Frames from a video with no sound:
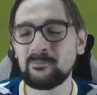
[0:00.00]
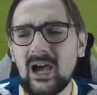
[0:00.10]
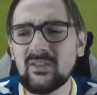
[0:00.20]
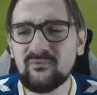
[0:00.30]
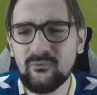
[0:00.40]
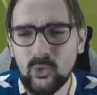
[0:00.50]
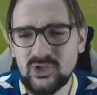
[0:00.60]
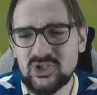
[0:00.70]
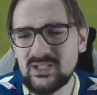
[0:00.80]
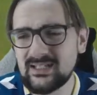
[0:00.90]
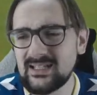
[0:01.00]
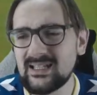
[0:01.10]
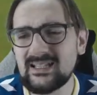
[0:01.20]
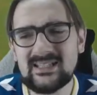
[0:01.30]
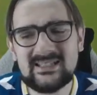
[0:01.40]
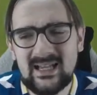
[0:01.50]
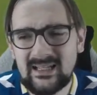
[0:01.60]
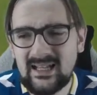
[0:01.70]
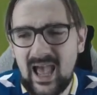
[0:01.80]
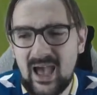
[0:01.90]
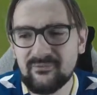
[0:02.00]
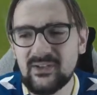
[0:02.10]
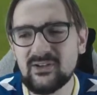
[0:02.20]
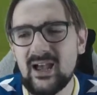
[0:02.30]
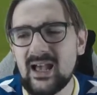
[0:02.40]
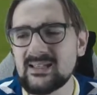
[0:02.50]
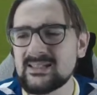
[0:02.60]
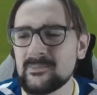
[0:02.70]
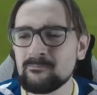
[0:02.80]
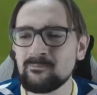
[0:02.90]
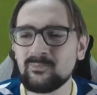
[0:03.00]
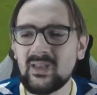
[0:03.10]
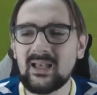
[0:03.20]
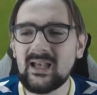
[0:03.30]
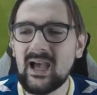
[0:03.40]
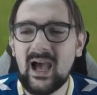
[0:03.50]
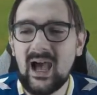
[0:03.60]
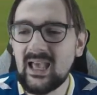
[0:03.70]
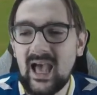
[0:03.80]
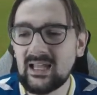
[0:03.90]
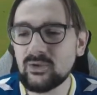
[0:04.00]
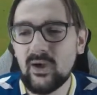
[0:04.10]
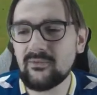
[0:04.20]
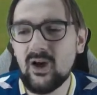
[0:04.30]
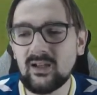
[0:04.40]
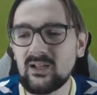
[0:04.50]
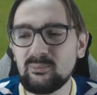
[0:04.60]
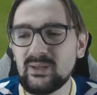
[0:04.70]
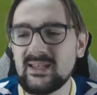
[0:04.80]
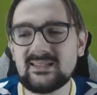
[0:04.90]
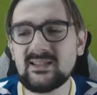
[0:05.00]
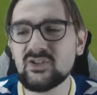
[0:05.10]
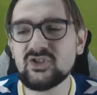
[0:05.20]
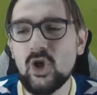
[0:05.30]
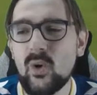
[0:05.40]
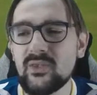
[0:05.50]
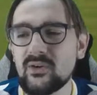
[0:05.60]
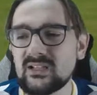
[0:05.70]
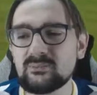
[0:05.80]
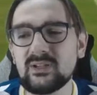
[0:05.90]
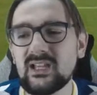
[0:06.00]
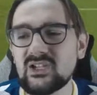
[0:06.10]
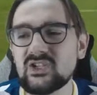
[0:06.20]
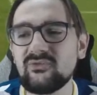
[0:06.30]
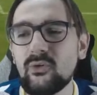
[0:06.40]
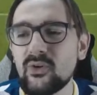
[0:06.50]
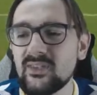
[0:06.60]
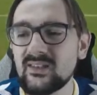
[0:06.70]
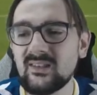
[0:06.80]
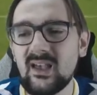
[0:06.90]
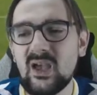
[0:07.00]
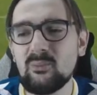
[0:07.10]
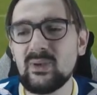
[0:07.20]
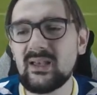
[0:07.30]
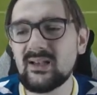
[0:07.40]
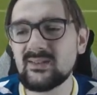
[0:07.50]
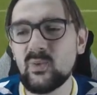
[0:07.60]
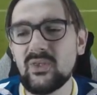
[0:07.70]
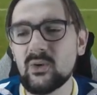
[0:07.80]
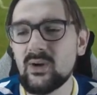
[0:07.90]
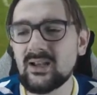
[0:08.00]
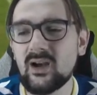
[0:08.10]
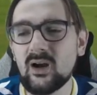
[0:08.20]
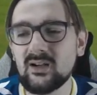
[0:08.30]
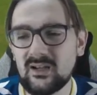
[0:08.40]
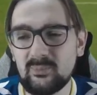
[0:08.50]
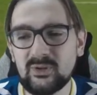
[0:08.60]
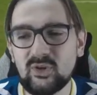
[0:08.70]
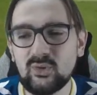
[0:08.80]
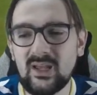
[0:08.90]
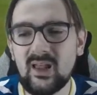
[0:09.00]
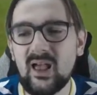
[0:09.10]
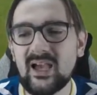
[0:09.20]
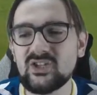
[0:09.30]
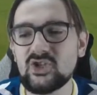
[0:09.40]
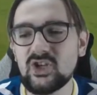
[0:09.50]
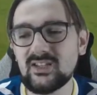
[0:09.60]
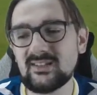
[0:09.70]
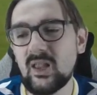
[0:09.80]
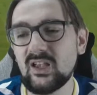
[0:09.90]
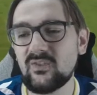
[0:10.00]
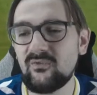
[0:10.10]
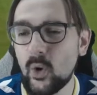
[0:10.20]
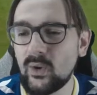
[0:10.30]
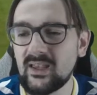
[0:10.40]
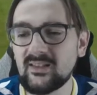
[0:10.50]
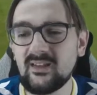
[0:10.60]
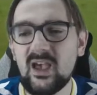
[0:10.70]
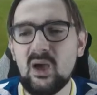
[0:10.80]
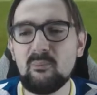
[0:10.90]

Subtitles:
Unfortunately, in the second half here, guys, I had to have got complacent. There's no other explanation for this. Because with a red card and up 2-0, I just lost focus.